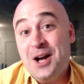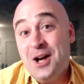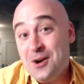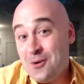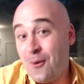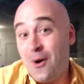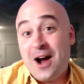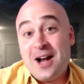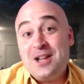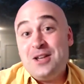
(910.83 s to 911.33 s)

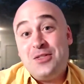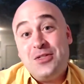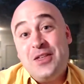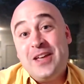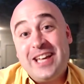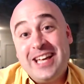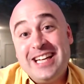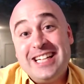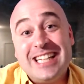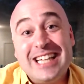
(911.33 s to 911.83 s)
Why do you
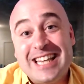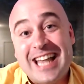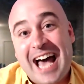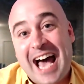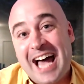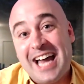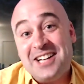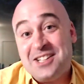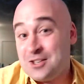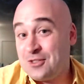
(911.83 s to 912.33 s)
think he did
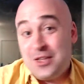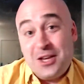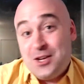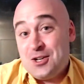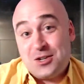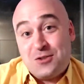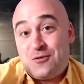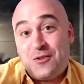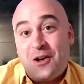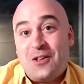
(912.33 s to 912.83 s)
that? Do you think he
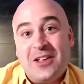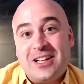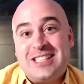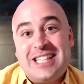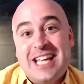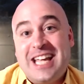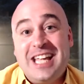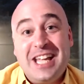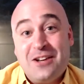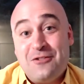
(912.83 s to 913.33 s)
just felt like
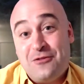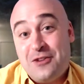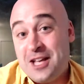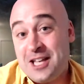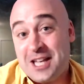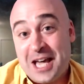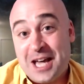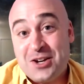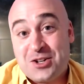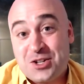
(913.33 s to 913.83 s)
taking a
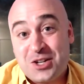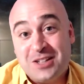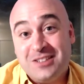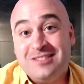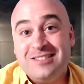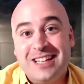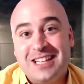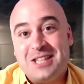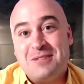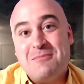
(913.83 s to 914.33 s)
vacation
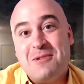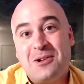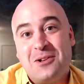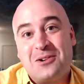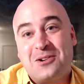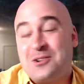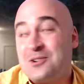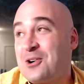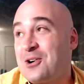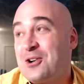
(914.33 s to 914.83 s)
in the middle of
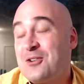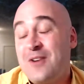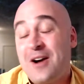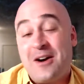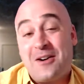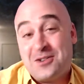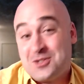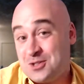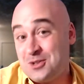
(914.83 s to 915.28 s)
coronavirus?